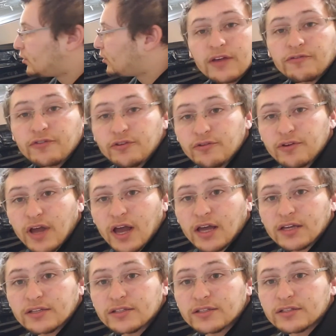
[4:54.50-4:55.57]
If you
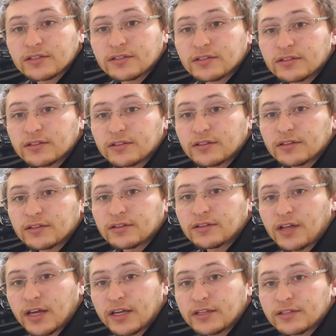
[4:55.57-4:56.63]
guys
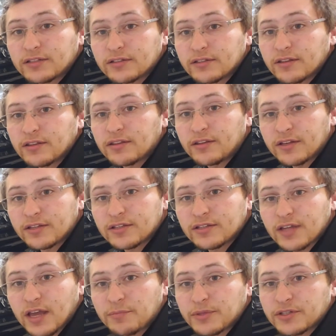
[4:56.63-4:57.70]
liked
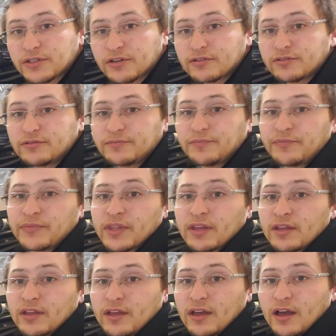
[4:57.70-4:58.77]
this episode
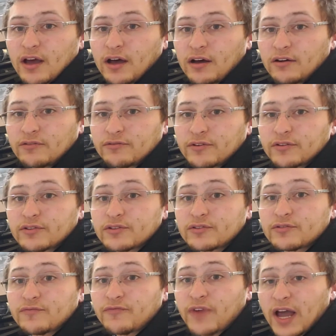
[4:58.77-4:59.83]
of
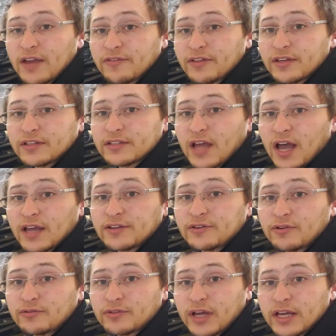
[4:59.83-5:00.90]
5 things I
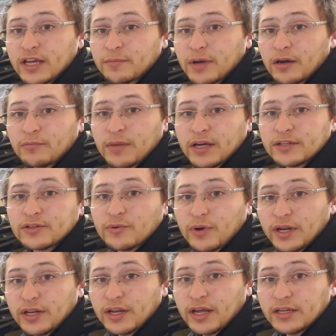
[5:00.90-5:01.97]
don't like about my
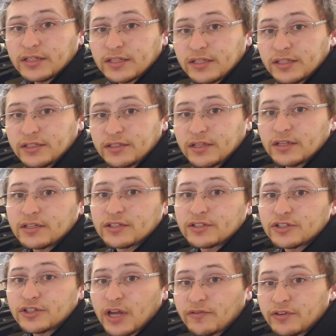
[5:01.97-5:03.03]
2019
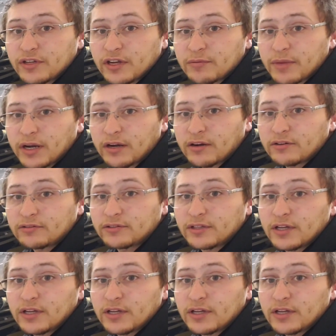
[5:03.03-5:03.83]
Chevy Camaro.